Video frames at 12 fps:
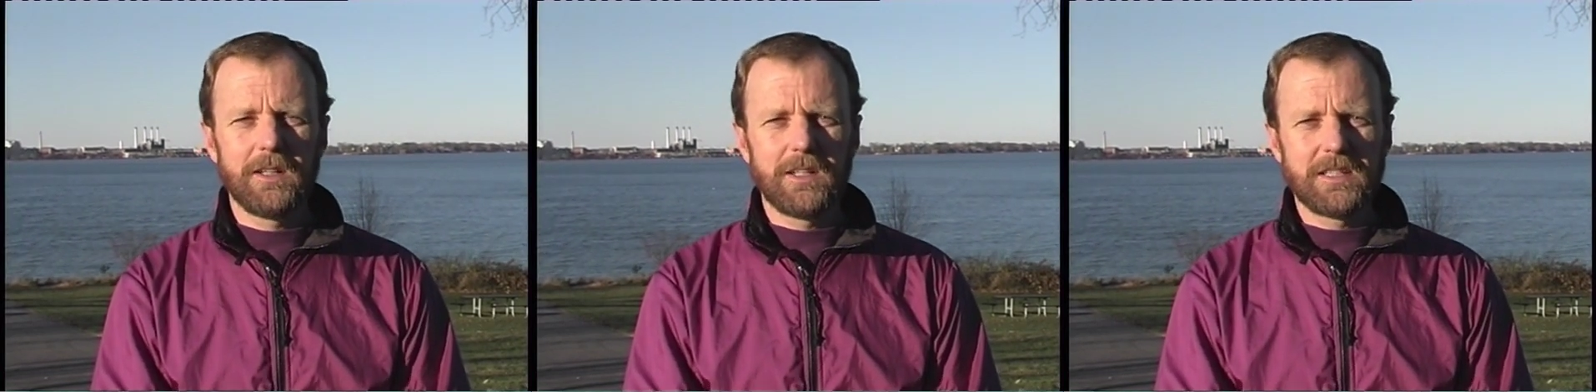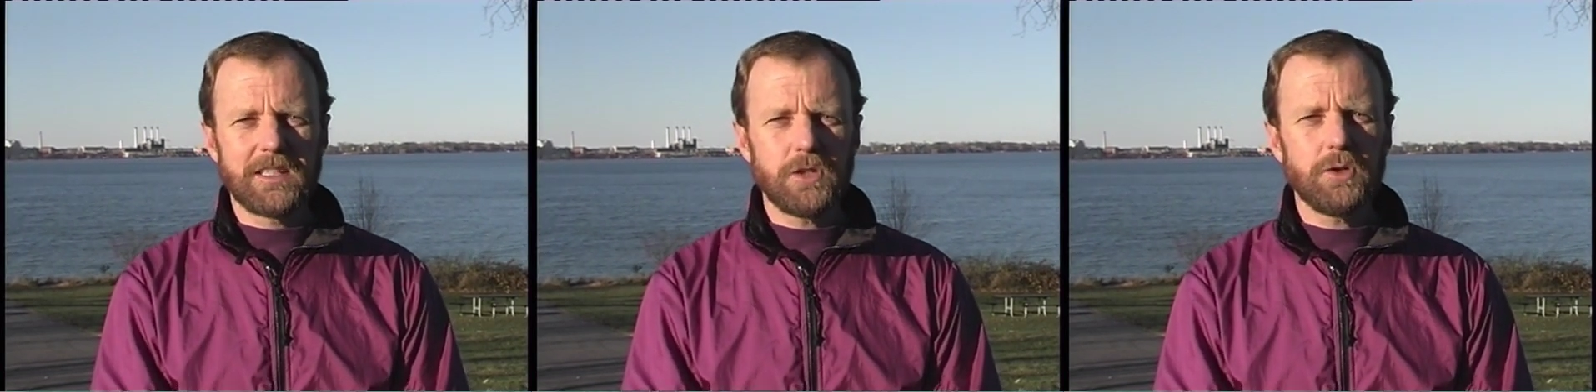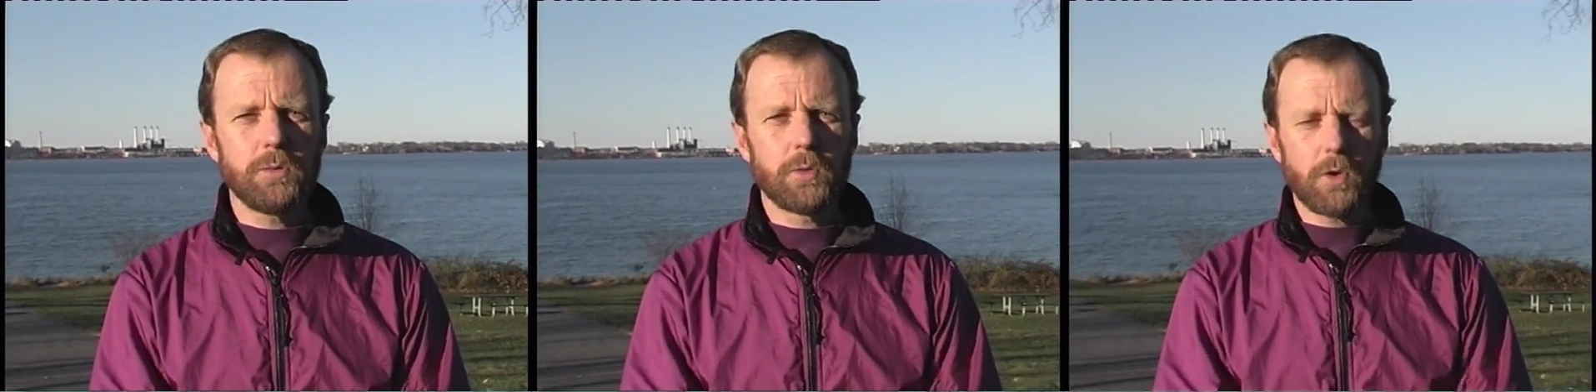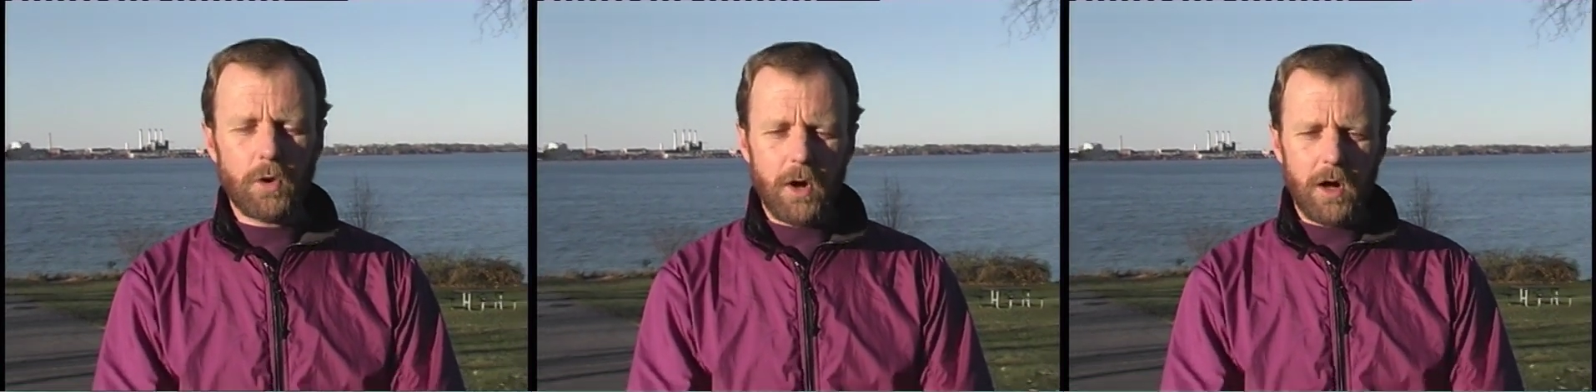since you
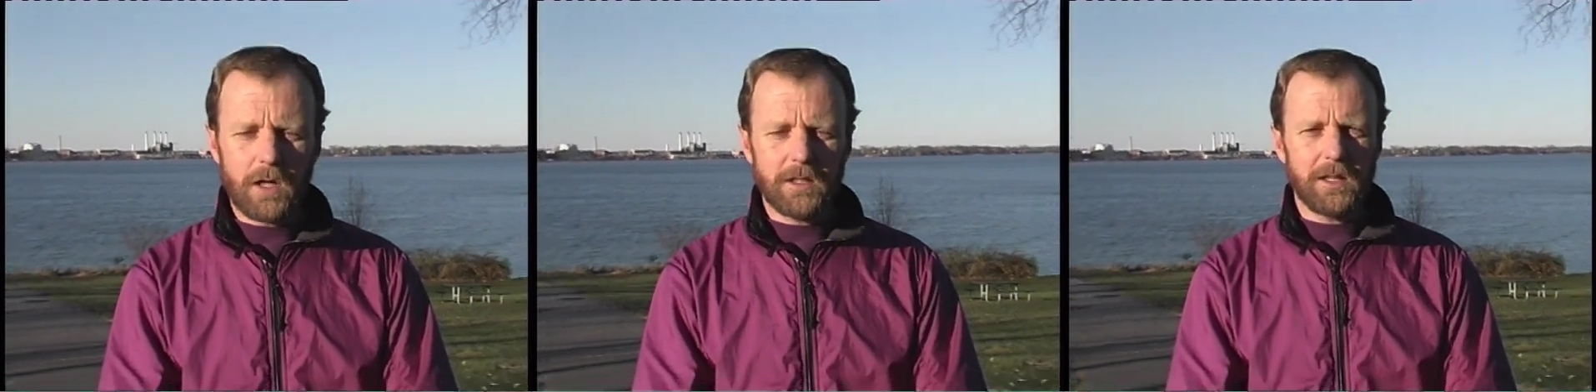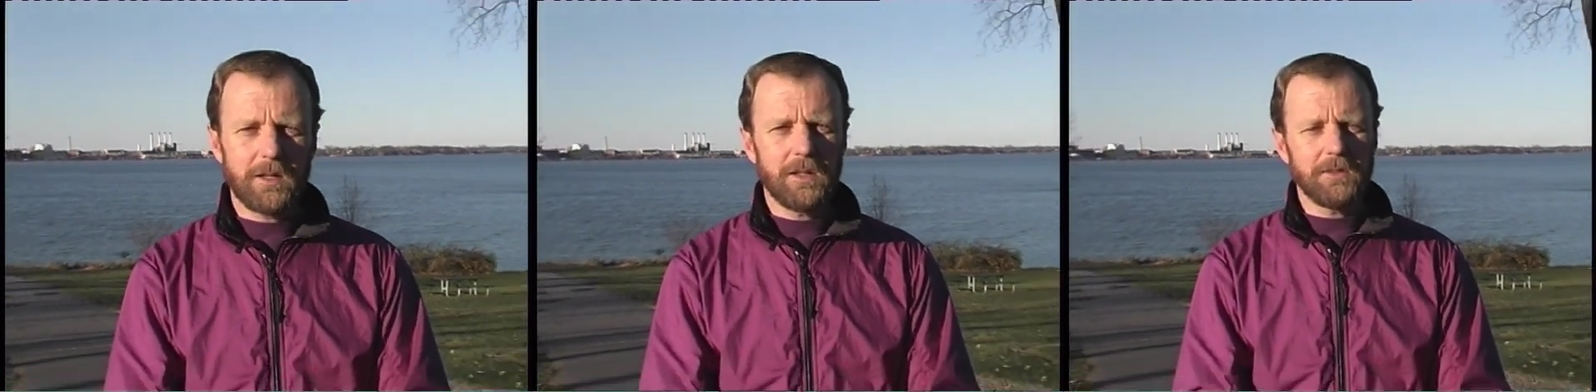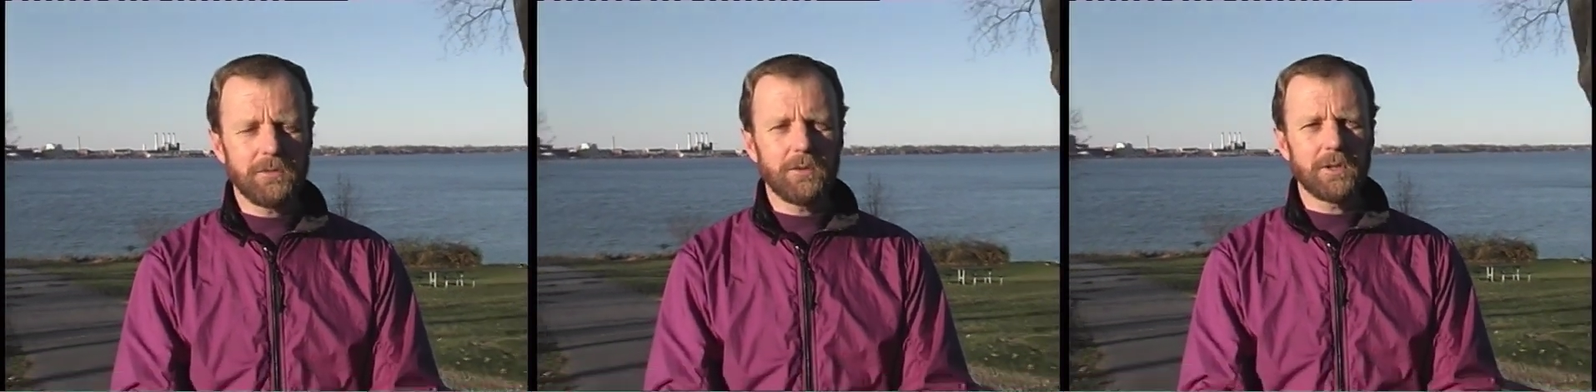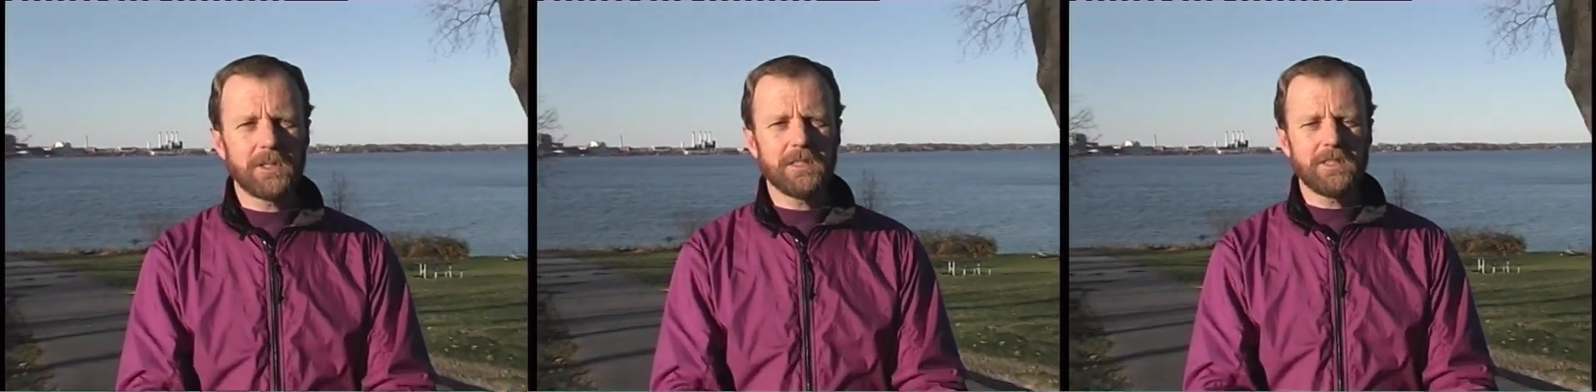crawled on all
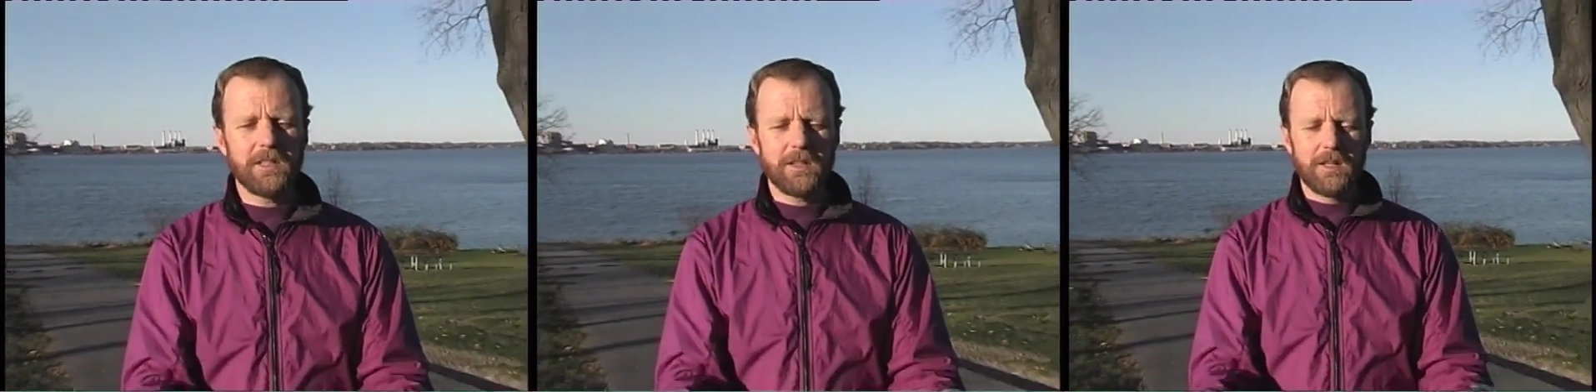fours.